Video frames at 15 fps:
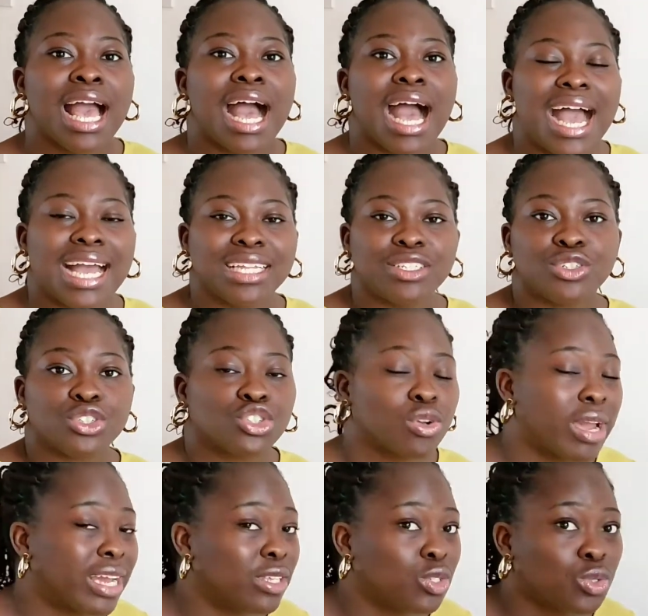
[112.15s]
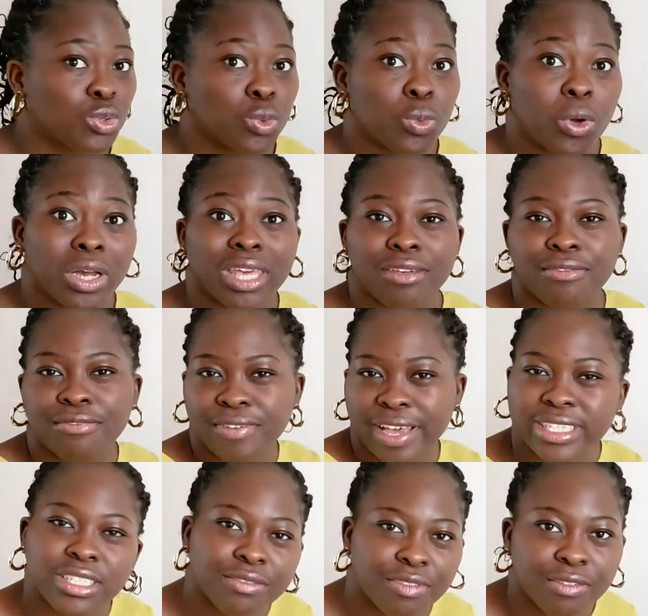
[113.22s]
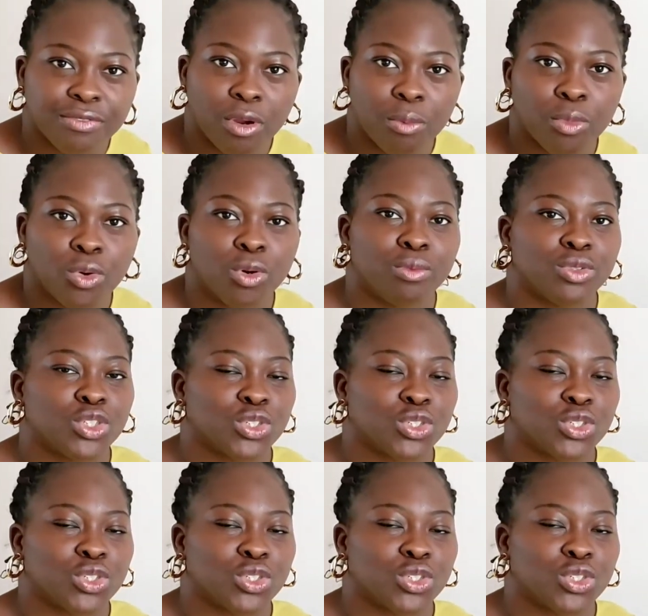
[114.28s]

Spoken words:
and you're trying to work effectively from home.